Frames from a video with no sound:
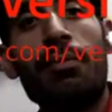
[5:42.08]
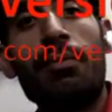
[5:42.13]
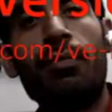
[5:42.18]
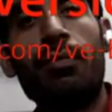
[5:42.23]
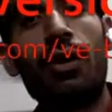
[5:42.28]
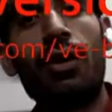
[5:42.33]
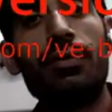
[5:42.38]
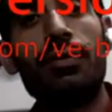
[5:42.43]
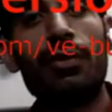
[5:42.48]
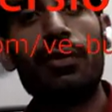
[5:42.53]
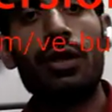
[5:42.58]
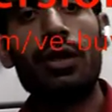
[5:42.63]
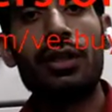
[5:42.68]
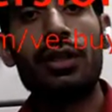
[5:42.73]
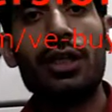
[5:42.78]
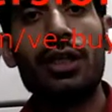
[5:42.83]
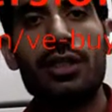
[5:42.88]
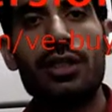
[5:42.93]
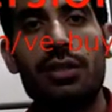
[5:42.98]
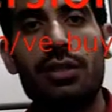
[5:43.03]
more
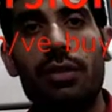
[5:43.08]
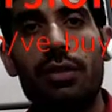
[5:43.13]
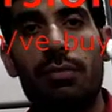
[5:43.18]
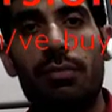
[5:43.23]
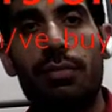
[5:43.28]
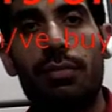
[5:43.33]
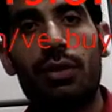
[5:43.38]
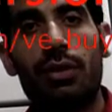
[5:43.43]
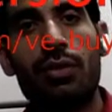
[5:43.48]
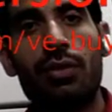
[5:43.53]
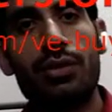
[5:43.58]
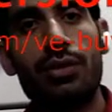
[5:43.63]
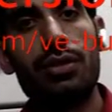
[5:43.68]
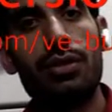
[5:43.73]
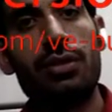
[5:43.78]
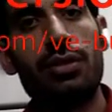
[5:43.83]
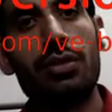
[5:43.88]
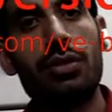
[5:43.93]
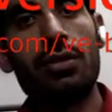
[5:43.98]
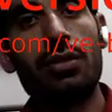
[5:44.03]
voltage because
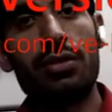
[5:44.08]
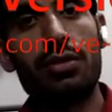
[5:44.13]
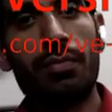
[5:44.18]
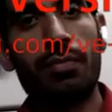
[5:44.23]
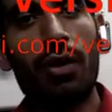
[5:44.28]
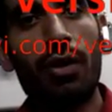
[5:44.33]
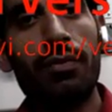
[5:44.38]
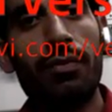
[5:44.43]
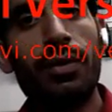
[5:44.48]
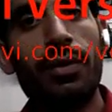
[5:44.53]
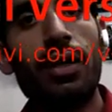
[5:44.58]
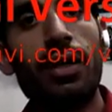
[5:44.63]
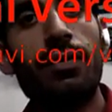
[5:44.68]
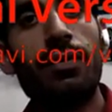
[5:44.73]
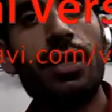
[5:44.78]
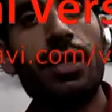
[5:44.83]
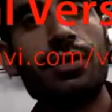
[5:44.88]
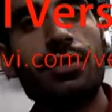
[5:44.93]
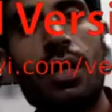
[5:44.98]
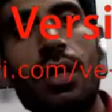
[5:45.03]
this is a small
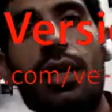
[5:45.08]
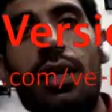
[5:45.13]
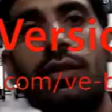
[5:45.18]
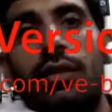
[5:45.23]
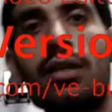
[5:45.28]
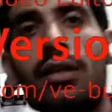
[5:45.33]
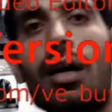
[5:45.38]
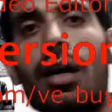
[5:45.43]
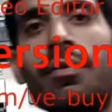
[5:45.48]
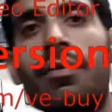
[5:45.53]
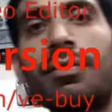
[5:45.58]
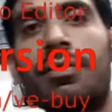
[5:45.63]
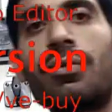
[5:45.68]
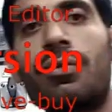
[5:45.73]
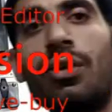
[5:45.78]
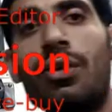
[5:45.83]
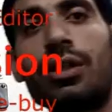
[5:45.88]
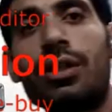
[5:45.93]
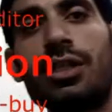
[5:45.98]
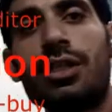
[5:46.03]
device and our
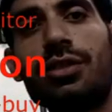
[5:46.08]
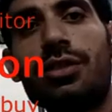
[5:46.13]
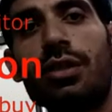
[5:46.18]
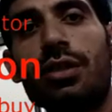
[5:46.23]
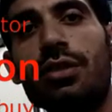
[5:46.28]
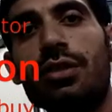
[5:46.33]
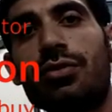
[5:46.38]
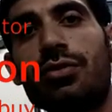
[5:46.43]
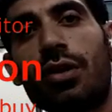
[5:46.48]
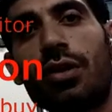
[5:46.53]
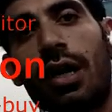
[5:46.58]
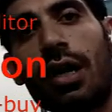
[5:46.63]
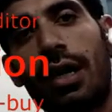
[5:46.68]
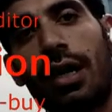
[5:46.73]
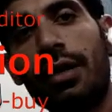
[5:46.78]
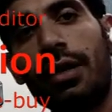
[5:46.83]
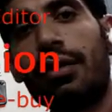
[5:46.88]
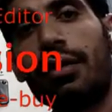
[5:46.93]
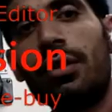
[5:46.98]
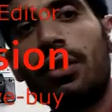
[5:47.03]
voltage is
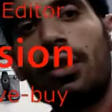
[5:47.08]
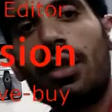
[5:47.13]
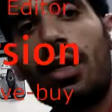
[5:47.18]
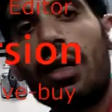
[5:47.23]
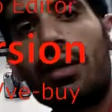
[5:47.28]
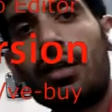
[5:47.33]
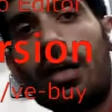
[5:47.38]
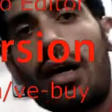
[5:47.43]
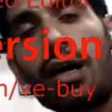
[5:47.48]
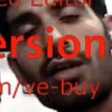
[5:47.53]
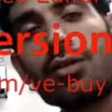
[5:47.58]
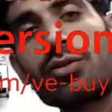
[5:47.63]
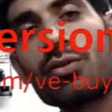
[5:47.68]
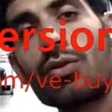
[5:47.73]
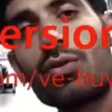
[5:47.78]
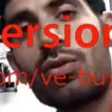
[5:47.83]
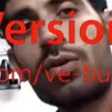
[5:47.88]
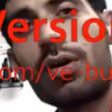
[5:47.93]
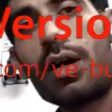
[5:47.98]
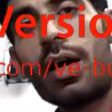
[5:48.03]
high and
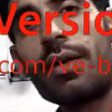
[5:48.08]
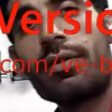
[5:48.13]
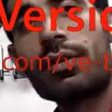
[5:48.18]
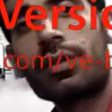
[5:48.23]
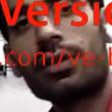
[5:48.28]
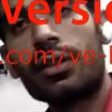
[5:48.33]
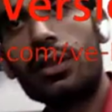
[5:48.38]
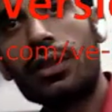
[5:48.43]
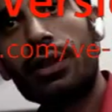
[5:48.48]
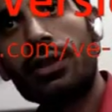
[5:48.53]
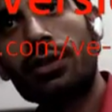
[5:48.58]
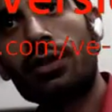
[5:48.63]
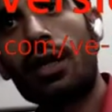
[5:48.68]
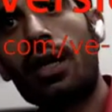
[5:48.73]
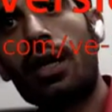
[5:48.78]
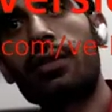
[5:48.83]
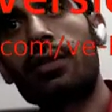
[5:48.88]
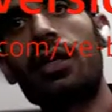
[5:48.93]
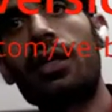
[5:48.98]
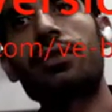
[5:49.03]
also our current is
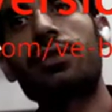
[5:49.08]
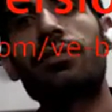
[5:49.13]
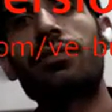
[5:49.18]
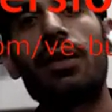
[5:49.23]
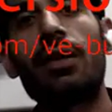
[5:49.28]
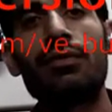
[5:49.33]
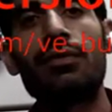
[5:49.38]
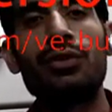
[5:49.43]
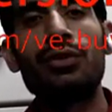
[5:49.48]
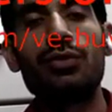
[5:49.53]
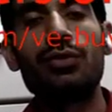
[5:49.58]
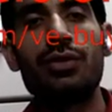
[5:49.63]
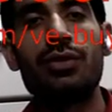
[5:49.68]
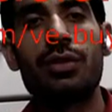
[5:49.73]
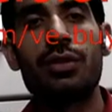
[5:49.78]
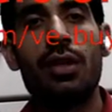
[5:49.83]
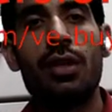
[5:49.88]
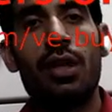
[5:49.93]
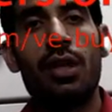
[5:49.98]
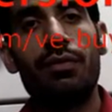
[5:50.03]
high. That's why we
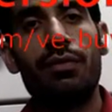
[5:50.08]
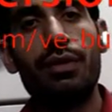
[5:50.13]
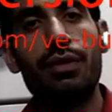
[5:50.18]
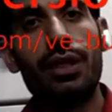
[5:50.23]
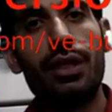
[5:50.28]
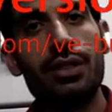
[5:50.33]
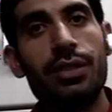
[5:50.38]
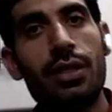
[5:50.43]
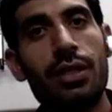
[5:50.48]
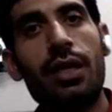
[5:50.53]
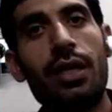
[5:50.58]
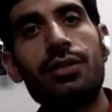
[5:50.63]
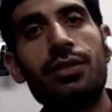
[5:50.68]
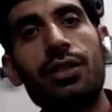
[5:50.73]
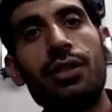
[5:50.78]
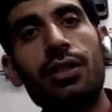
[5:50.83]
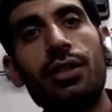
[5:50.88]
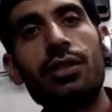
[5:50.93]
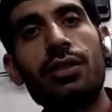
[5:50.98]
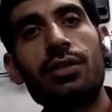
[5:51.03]
use VTs and
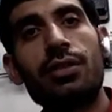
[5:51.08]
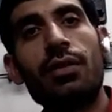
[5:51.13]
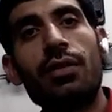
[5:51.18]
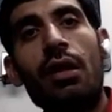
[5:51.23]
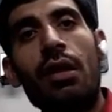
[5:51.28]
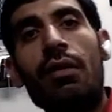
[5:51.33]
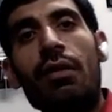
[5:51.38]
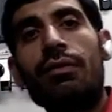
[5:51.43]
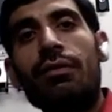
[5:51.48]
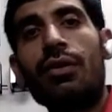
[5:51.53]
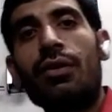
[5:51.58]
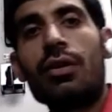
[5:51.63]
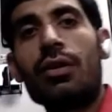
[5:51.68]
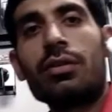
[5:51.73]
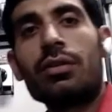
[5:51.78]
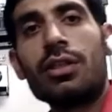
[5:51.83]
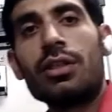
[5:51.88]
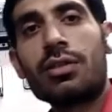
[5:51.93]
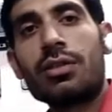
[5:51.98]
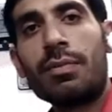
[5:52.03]
CTs
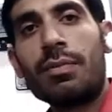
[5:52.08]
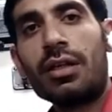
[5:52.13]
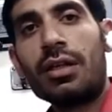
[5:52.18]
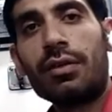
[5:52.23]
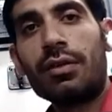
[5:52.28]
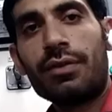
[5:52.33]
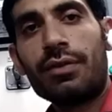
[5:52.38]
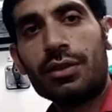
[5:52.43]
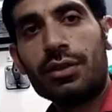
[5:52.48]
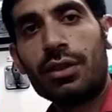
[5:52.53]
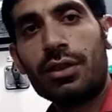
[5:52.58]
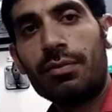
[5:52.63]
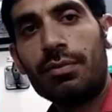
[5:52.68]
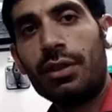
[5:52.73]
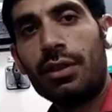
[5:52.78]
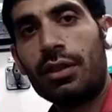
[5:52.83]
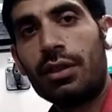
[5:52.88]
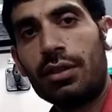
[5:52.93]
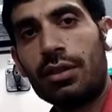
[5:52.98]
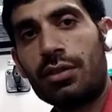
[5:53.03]
for this multifunction
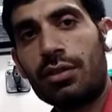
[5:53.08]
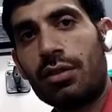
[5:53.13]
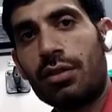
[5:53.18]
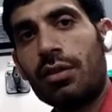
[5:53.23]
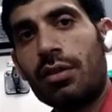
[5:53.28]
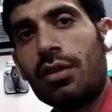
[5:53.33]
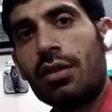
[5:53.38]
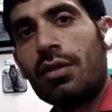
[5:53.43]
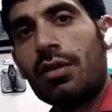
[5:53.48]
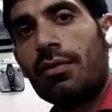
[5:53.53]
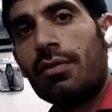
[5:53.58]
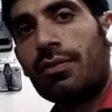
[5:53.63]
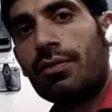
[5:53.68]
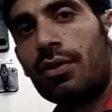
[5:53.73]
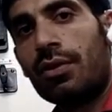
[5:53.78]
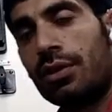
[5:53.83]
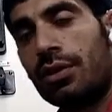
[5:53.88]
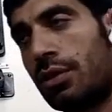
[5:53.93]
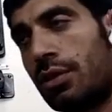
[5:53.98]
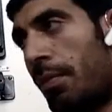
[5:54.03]
meters.
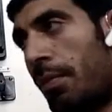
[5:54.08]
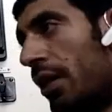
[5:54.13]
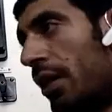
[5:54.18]
For this